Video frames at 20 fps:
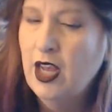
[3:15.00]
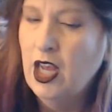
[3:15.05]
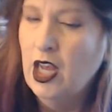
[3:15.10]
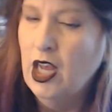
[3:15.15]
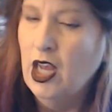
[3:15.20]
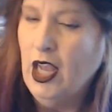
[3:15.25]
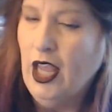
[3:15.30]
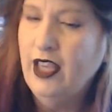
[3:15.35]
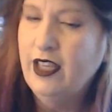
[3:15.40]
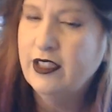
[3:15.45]

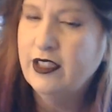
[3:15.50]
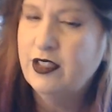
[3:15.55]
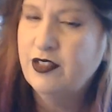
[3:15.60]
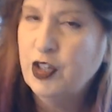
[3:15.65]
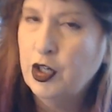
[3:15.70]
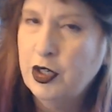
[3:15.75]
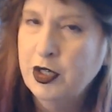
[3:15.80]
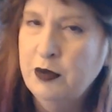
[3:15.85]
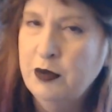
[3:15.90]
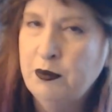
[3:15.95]
it's
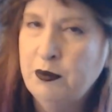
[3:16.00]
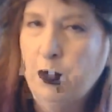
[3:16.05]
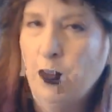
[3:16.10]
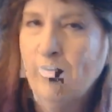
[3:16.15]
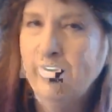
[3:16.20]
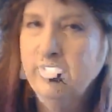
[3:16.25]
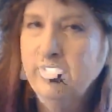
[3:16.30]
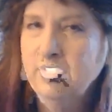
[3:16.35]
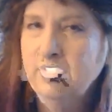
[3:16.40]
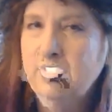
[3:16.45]
very
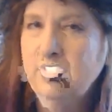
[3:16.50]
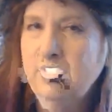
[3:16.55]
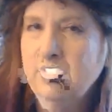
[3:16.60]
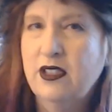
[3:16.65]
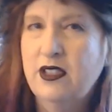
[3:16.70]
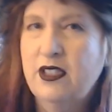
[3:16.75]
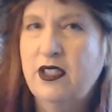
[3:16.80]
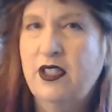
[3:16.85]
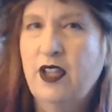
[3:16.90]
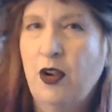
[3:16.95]
important that
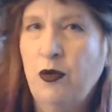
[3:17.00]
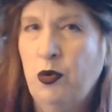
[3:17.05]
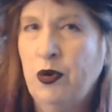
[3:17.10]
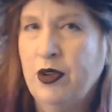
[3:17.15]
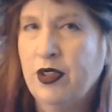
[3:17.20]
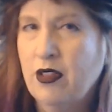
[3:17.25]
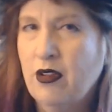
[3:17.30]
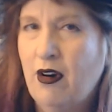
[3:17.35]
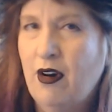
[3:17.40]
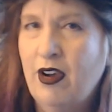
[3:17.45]
it's done with
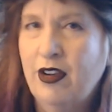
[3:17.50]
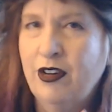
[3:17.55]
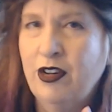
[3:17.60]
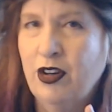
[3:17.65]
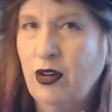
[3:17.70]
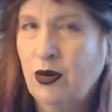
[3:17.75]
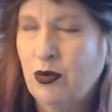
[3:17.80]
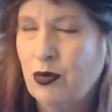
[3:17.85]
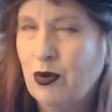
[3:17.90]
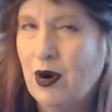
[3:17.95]

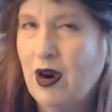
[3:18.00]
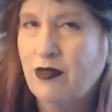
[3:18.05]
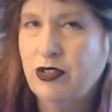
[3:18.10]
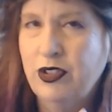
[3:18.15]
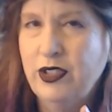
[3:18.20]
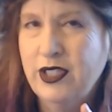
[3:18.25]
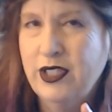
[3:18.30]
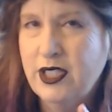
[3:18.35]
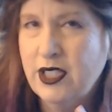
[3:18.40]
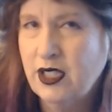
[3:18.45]
honor,
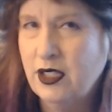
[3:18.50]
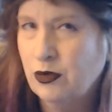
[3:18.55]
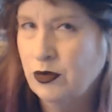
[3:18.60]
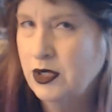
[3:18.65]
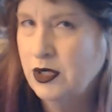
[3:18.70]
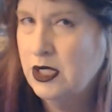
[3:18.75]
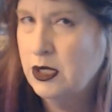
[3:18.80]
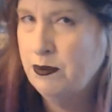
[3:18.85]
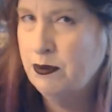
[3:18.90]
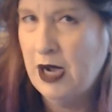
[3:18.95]
reverence, and
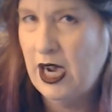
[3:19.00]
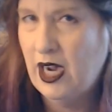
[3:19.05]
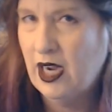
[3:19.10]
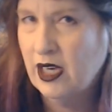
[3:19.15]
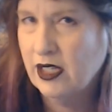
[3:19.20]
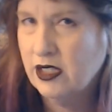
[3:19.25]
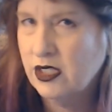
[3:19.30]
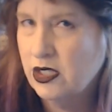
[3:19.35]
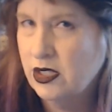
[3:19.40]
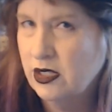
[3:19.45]

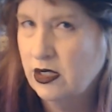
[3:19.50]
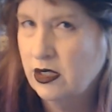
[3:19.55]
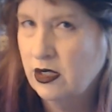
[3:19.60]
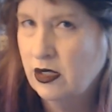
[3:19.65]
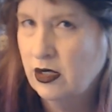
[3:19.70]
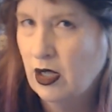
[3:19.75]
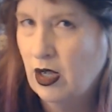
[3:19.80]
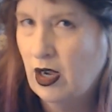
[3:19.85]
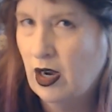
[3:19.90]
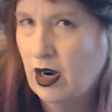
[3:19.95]
respect.
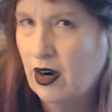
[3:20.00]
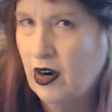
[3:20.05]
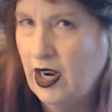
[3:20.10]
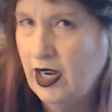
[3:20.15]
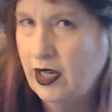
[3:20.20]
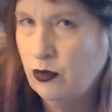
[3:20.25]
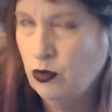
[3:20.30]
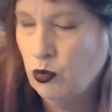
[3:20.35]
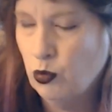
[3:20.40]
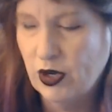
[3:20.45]
All
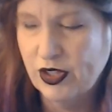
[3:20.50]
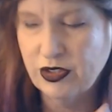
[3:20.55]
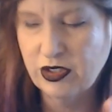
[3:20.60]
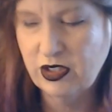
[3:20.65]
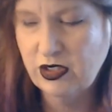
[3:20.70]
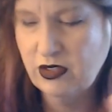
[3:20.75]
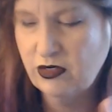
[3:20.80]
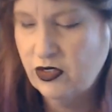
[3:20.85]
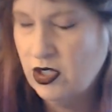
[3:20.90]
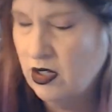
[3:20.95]
right. Whether
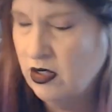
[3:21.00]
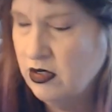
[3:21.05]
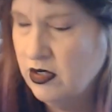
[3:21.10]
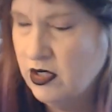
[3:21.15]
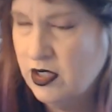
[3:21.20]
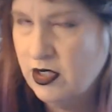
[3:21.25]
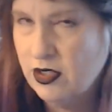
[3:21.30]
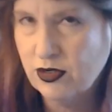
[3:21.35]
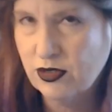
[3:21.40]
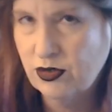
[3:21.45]
you turn a
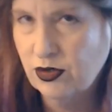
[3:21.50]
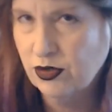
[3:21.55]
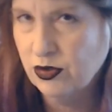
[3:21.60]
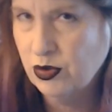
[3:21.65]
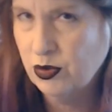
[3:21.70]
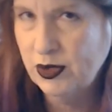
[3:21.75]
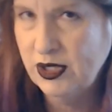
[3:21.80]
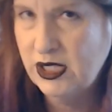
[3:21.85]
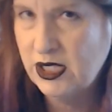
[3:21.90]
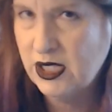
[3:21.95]
circle
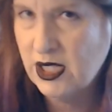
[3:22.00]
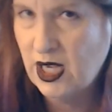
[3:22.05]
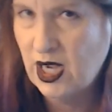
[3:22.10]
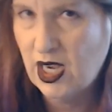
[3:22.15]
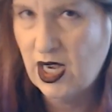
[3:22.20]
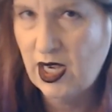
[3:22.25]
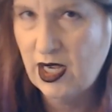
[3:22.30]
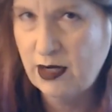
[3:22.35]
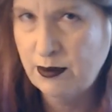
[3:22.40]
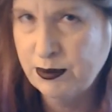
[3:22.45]
three
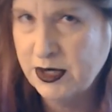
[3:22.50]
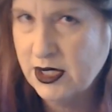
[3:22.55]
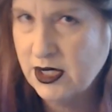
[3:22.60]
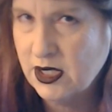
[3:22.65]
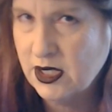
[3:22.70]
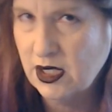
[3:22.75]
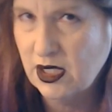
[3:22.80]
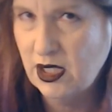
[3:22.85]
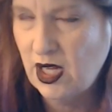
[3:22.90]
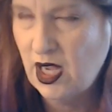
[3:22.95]
times
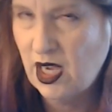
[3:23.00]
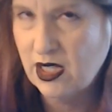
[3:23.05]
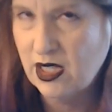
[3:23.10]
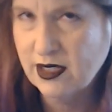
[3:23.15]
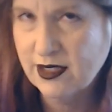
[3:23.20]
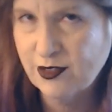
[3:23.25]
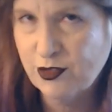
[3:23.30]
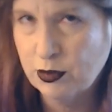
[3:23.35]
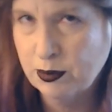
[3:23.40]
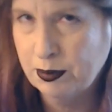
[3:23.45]
and
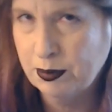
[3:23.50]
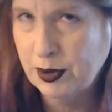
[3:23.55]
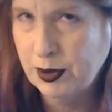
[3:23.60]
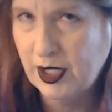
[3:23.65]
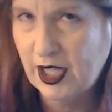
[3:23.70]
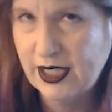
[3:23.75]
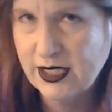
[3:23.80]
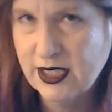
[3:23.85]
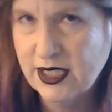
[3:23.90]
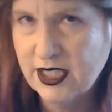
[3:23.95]
ask for
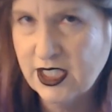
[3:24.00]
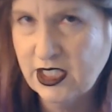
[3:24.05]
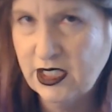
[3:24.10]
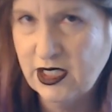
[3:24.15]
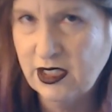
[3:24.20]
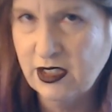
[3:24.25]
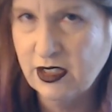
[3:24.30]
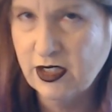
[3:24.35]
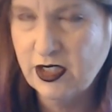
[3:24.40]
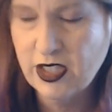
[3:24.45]

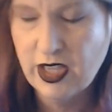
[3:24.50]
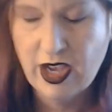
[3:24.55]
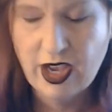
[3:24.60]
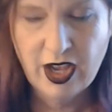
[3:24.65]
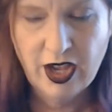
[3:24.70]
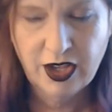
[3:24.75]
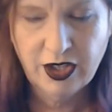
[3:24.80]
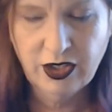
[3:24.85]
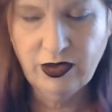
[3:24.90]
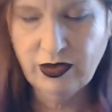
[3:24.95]
blessings,
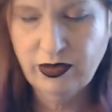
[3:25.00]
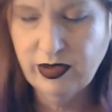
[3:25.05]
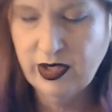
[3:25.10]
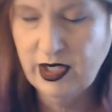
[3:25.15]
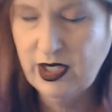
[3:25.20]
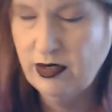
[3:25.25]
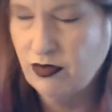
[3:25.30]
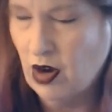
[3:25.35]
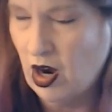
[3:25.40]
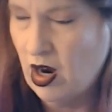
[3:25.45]
you
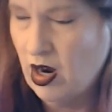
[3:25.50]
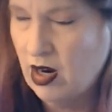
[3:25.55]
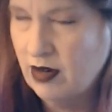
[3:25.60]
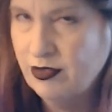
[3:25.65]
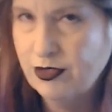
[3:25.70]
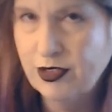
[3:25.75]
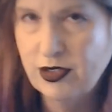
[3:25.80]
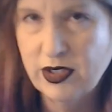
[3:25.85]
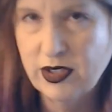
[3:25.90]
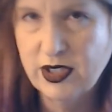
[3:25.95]
leave
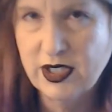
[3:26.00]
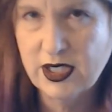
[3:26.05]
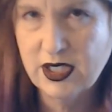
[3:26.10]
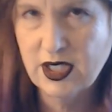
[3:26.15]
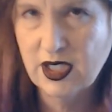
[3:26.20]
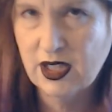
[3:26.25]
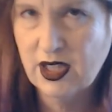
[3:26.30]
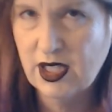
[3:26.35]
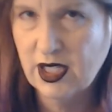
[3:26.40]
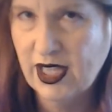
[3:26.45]
offerings
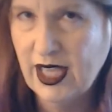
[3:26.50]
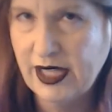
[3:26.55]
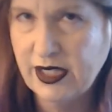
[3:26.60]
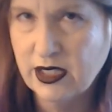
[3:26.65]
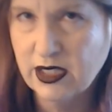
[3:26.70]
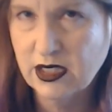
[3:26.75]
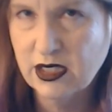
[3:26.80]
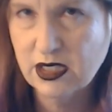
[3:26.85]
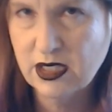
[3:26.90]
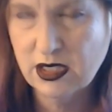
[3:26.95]
at the gate
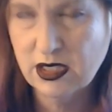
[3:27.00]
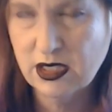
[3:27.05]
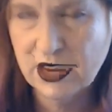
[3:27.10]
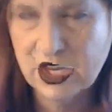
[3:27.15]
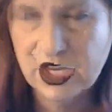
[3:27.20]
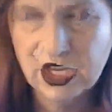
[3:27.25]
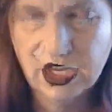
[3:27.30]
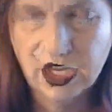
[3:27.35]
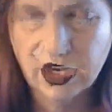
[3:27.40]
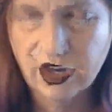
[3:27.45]
of the
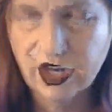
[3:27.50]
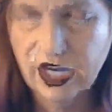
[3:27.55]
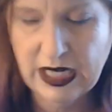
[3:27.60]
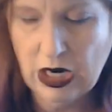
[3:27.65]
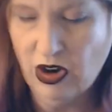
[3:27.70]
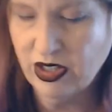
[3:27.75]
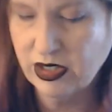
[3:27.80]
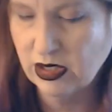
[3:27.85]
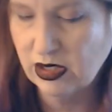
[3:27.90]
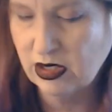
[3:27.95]
cemetery,
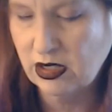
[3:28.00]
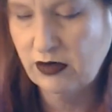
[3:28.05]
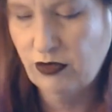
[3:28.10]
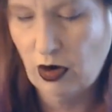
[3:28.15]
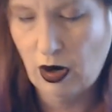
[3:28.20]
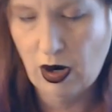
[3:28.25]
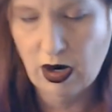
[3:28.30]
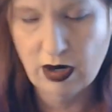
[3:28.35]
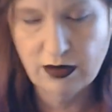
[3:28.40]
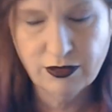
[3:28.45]
or you leave
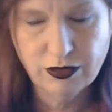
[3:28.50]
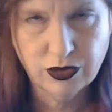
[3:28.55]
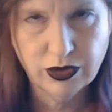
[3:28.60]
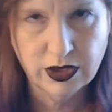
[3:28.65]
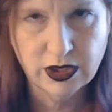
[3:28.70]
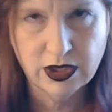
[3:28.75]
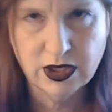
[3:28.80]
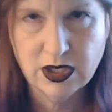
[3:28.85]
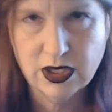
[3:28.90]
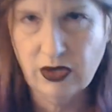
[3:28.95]

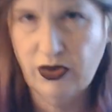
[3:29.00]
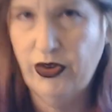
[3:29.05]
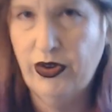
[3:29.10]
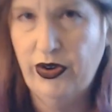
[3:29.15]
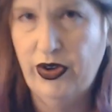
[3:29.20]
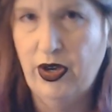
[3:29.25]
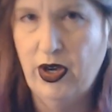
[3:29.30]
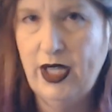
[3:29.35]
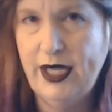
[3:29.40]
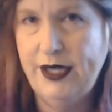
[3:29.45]
offerings
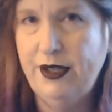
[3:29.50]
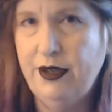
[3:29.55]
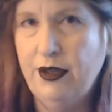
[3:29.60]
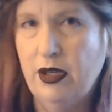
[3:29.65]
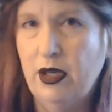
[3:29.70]
on